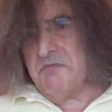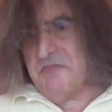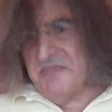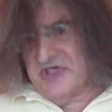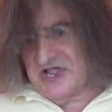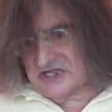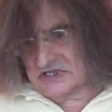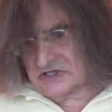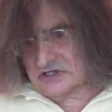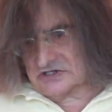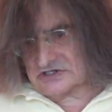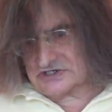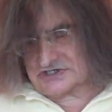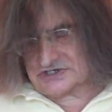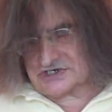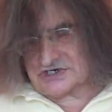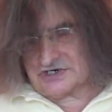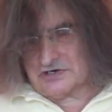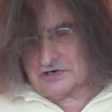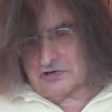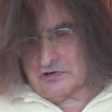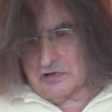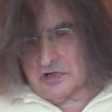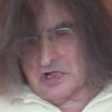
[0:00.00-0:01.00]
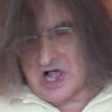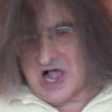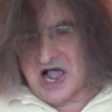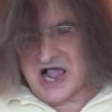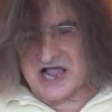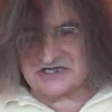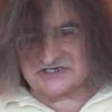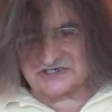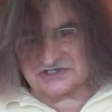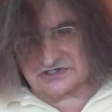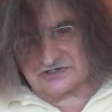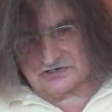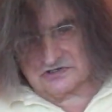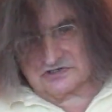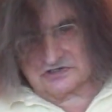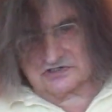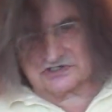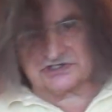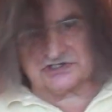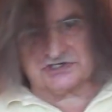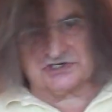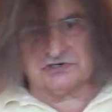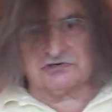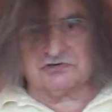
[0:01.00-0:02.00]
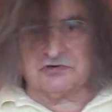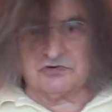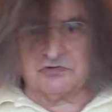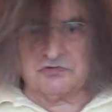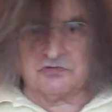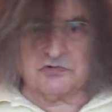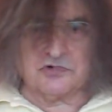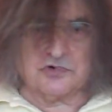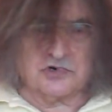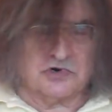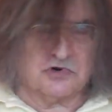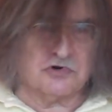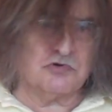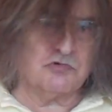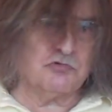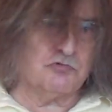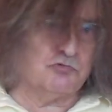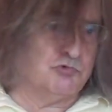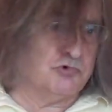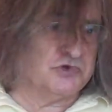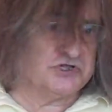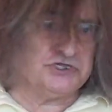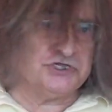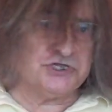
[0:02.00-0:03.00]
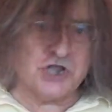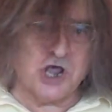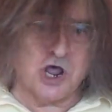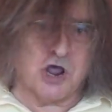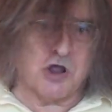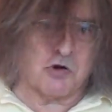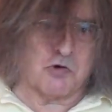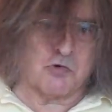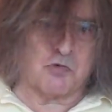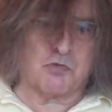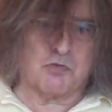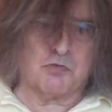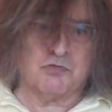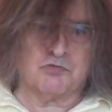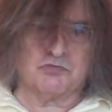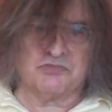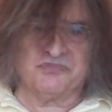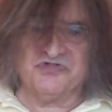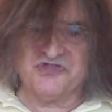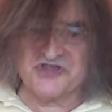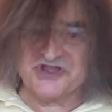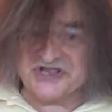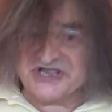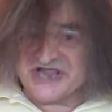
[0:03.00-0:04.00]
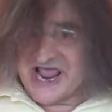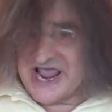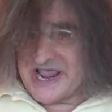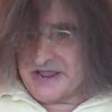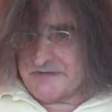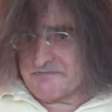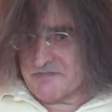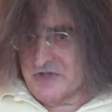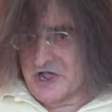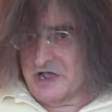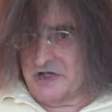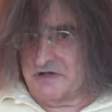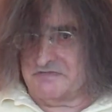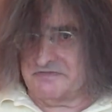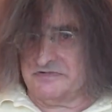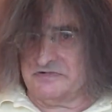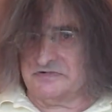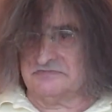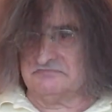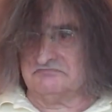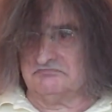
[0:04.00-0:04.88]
middle school, high school student would know the name of.